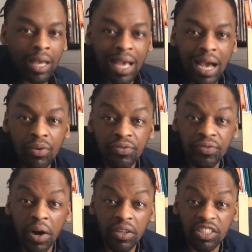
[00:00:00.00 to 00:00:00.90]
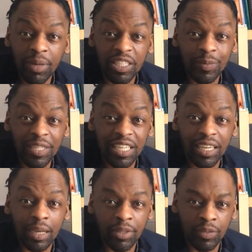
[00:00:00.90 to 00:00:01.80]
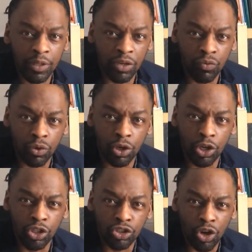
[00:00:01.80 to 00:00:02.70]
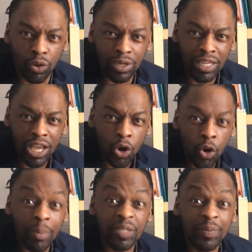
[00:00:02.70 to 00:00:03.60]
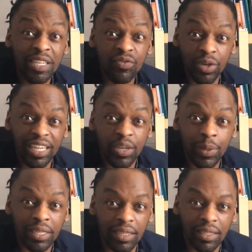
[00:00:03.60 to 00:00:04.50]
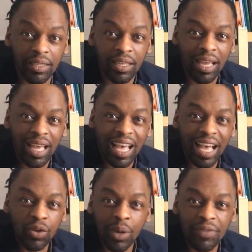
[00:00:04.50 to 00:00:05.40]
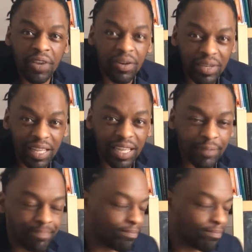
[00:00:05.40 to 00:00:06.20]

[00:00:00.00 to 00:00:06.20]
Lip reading: How fast am I speaking? Am I speaking really slowly or am I speaking really quickly? How do I vary that?